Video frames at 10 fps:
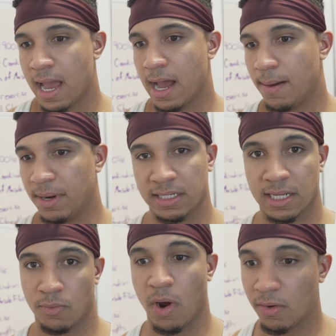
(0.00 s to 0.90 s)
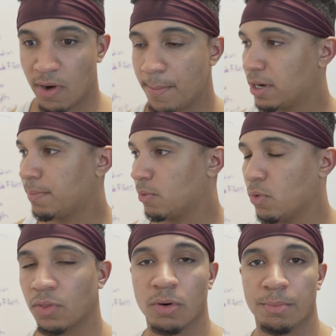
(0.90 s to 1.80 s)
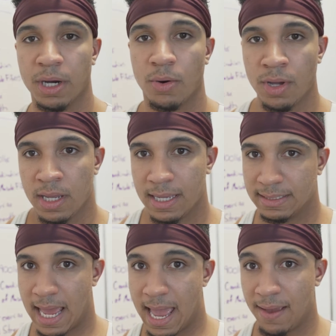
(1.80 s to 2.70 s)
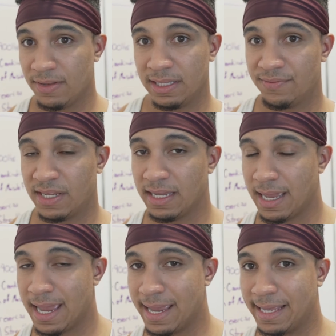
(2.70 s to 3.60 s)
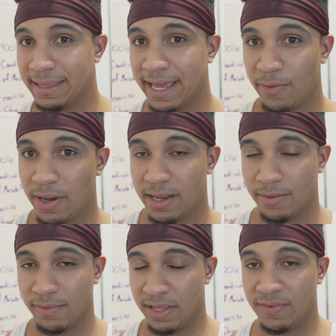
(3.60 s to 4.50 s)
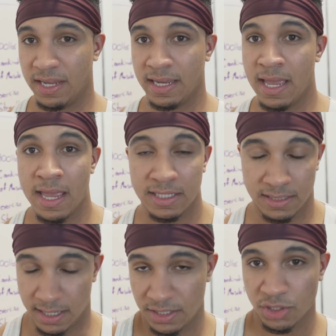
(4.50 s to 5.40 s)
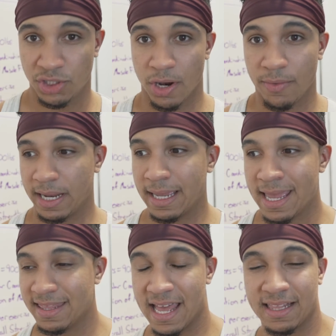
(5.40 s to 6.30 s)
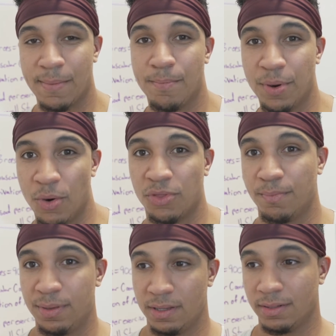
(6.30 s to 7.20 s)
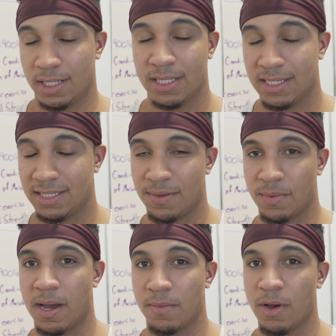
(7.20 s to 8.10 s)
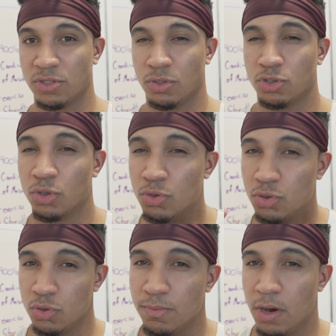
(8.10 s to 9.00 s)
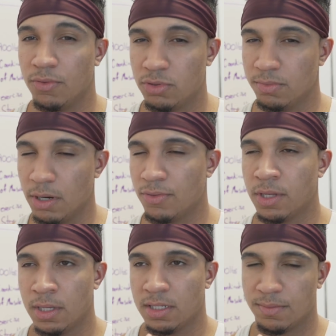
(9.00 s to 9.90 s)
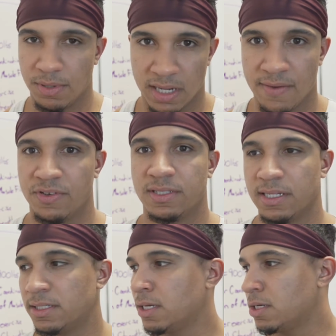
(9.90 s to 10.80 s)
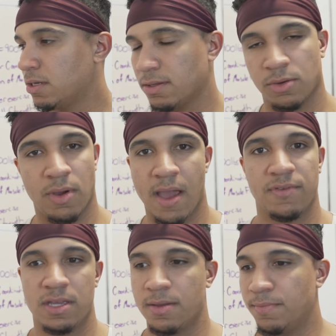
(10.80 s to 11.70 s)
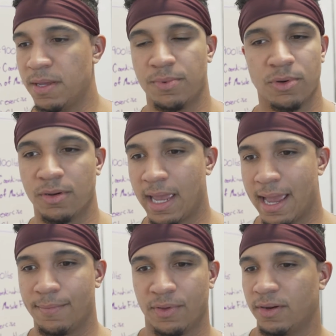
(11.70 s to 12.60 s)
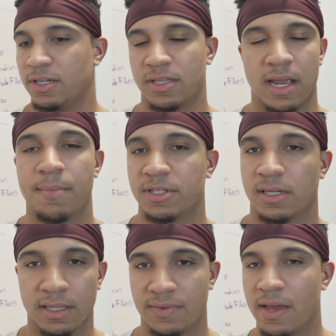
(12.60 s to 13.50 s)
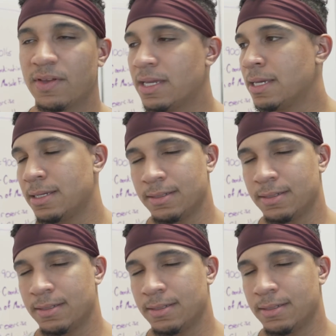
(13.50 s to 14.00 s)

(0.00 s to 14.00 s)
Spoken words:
and I just kind of want to wrap it up in one little bow, is that heavy lifting and lightweight lifting, studies are showing that they both build the same amount of muscle. So do both. It's a big emphasis. You heavy people camp, or you're just like, I'm just going to lift heavy.